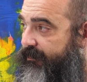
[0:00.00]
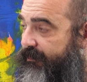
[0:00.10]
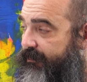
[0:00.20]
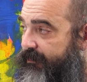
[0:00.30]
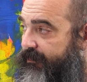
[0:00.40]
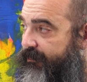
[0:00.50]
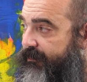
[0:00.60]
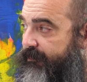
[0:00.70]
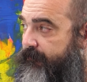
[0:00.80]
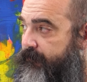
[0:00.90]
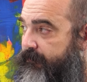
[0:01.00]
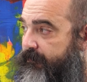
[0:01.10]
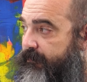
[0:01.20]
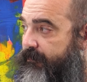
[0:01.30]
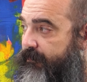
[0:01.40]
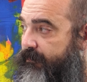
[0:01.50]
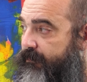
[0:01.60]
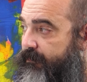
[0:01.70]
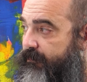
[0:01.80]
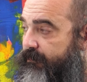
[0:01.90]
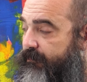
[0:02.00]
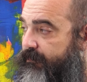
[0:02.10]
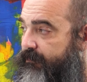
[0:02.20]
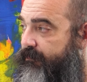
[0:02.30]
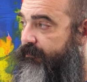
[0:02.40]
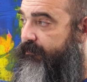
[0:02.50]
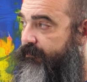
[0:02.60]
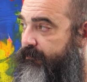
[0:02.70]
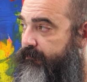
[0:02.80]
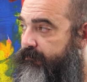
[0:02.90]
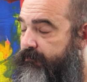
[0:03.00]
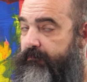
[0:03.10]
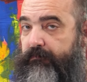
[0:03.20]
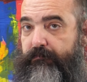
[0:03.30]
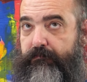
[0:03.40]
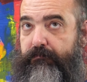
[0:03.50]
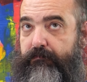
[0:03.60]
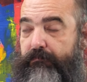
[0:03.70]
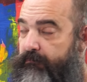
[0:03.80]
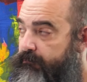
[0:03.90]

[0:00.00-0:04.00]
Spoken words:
The person shown says nothing.